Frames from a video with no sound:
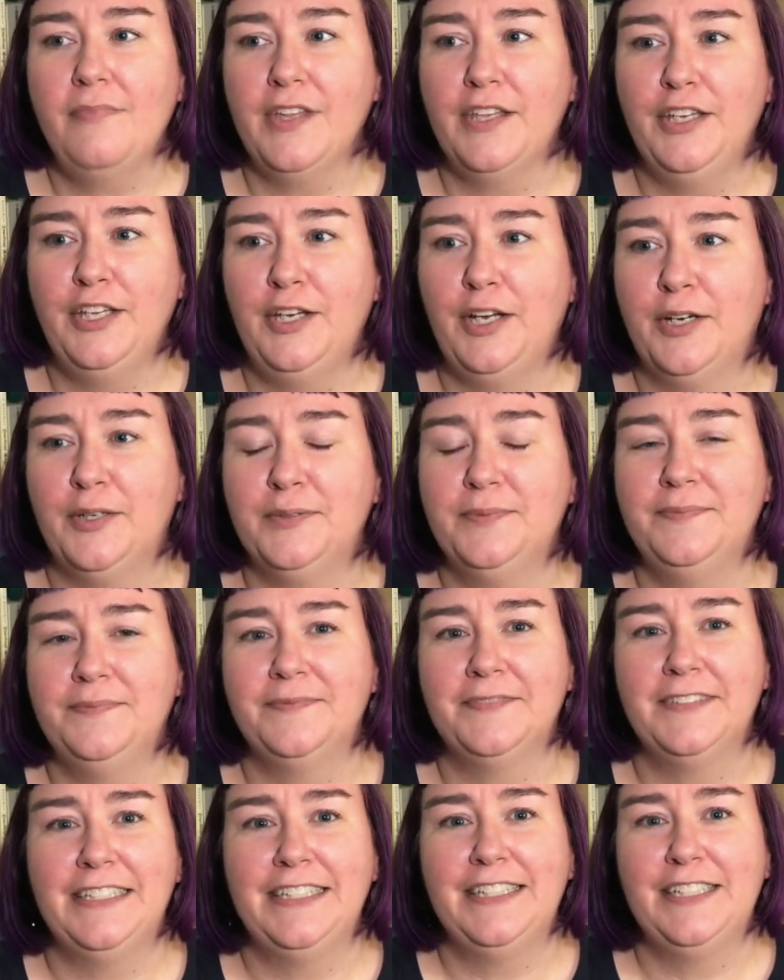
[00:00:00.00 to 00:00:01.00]
you know,
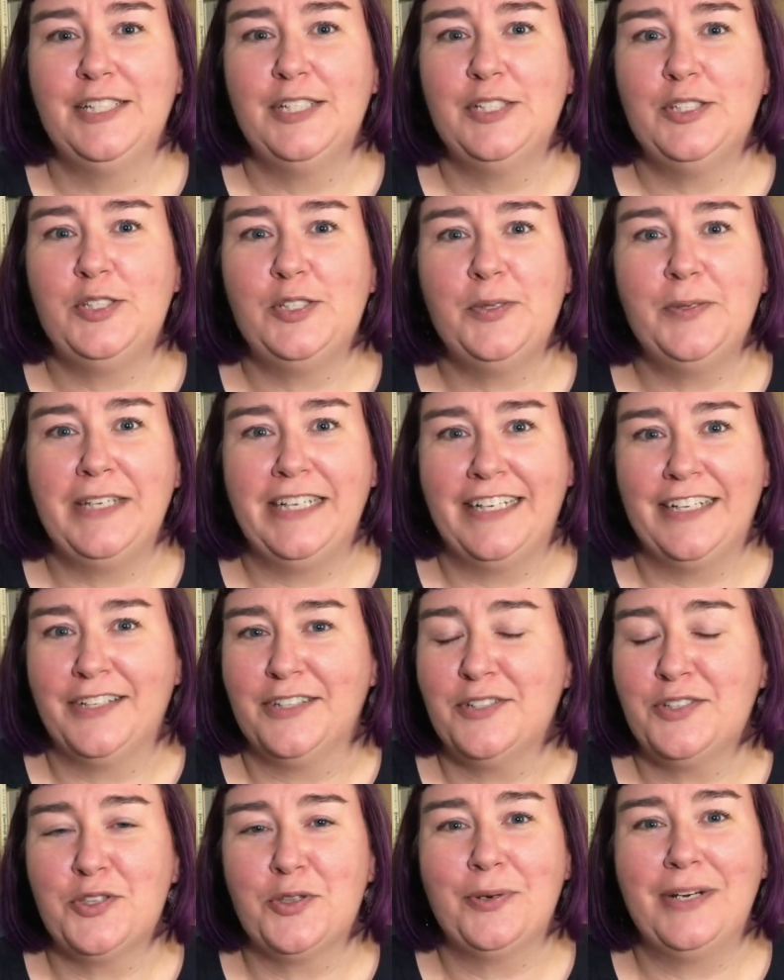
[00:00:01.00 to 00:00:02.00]
2
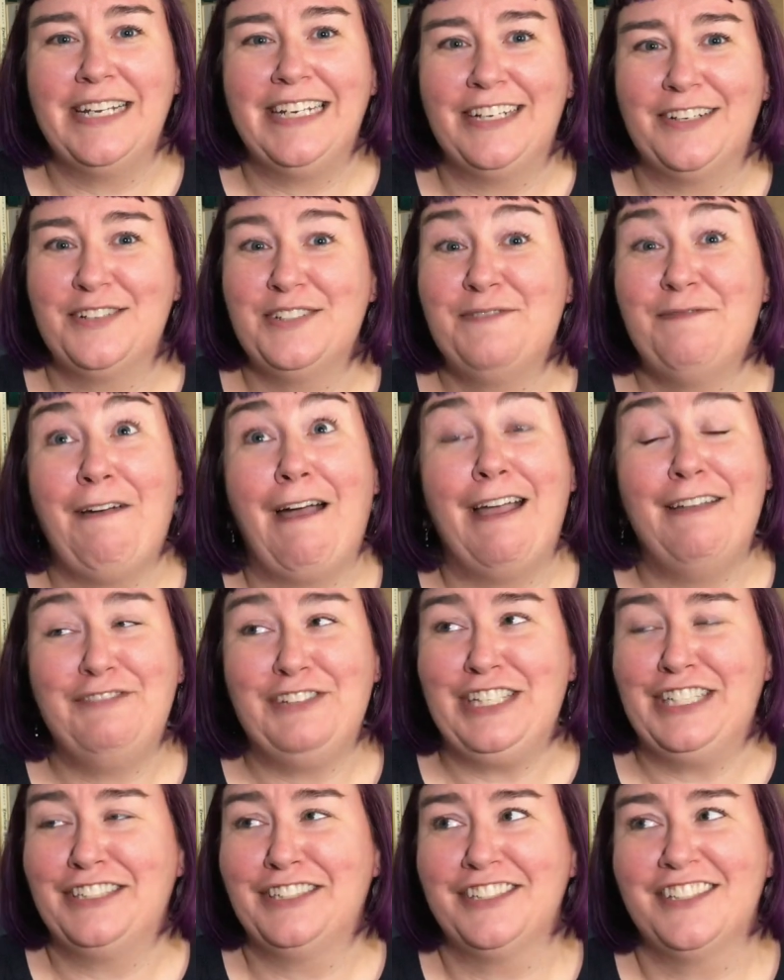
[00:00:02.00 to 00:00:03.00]
years, 3 years, 5
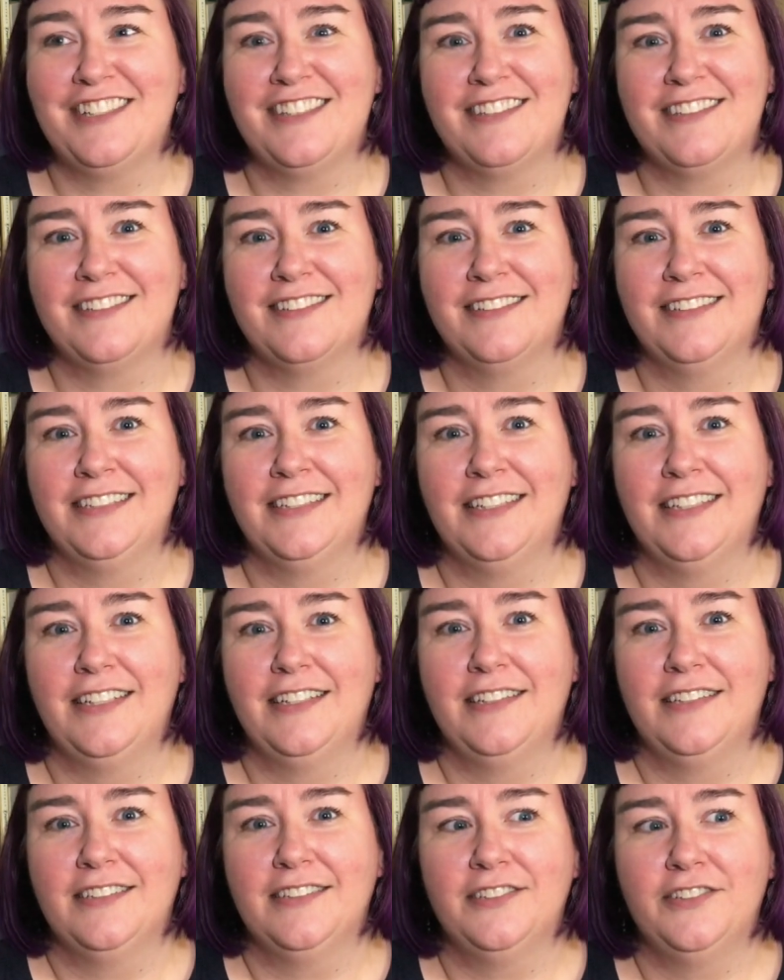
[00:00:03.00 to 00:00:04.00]
years
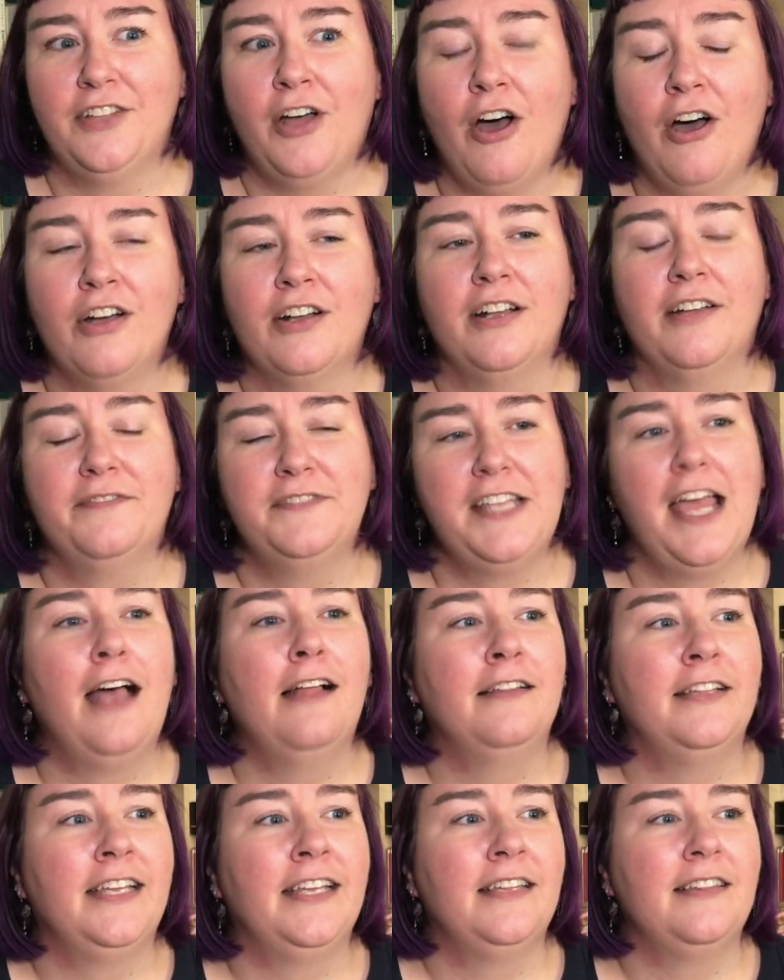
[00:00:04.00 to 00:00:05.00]
long of
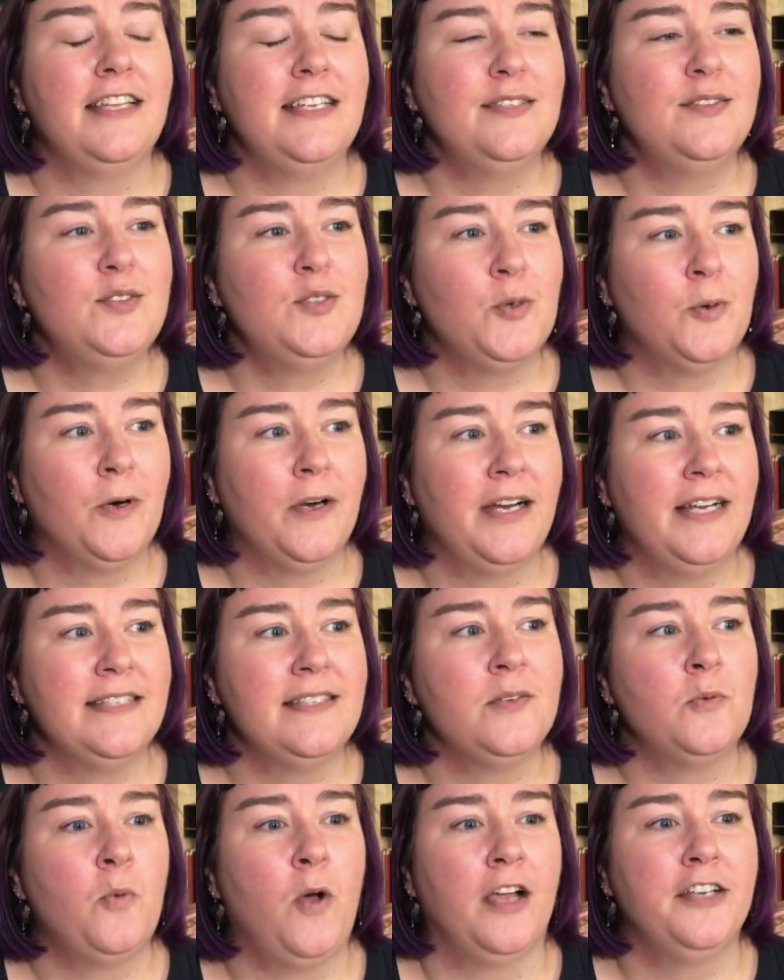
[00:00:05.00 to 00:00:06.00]
telling these stories
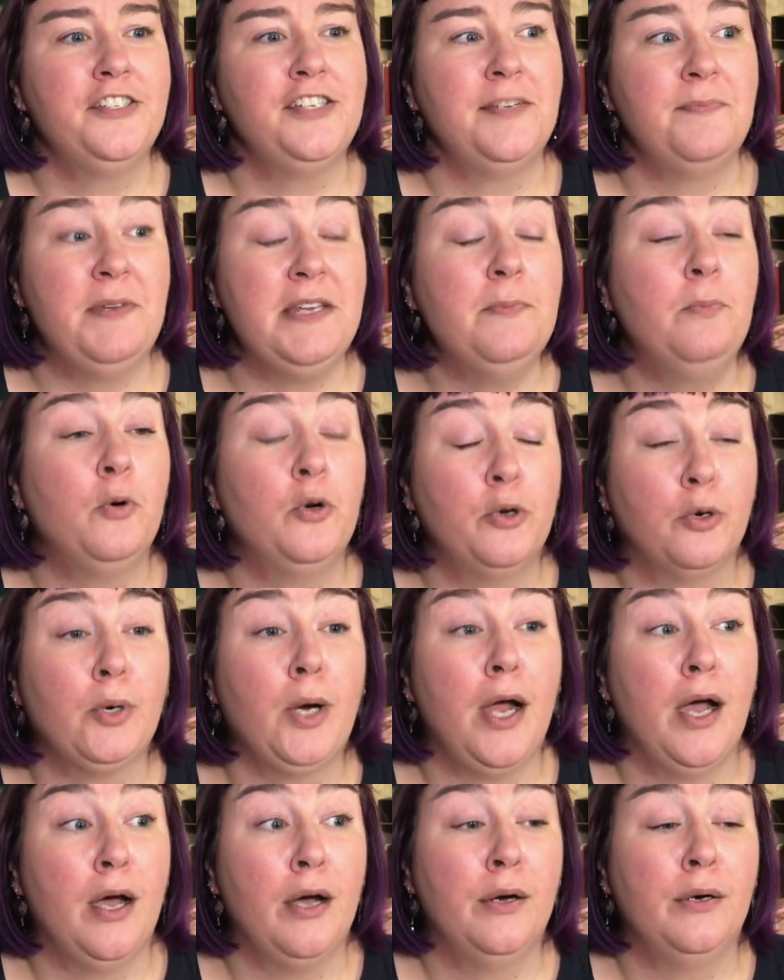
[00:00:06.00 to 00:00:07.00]
and watching people
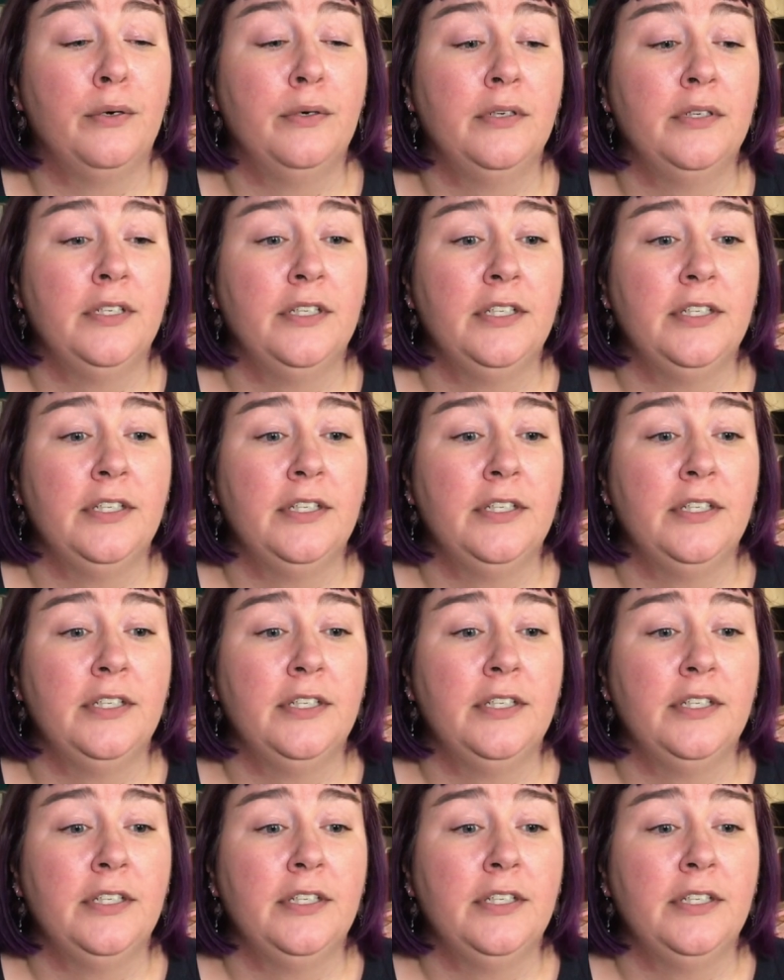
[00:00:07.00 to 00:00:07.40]
grow,